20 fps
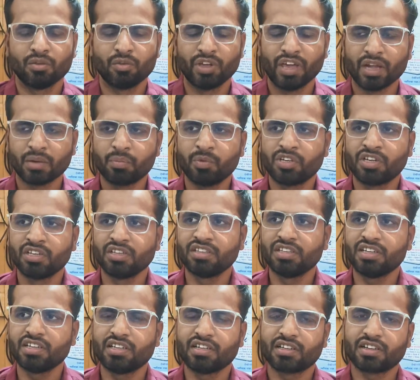we are putting
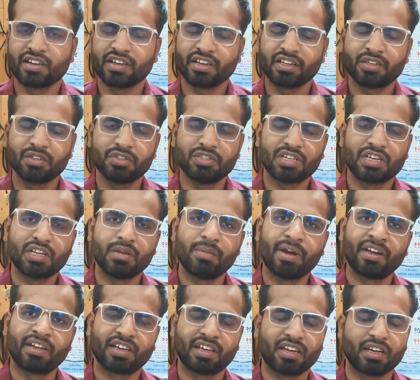the correct
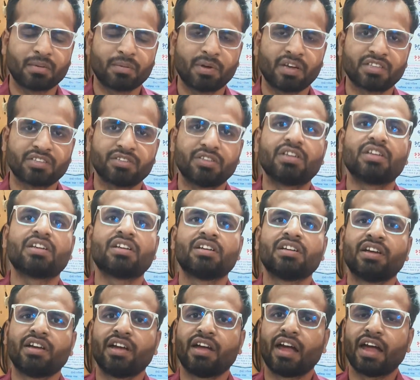username and correct password,
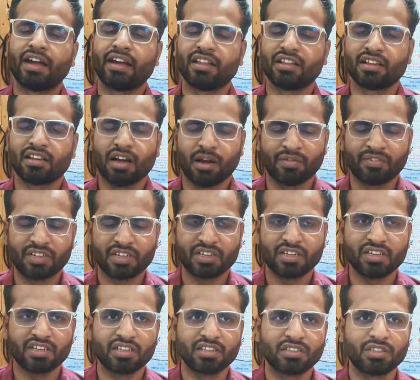and after
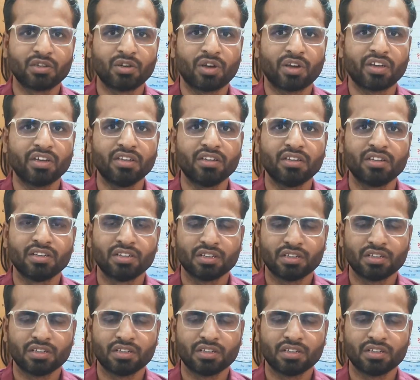clicking the login,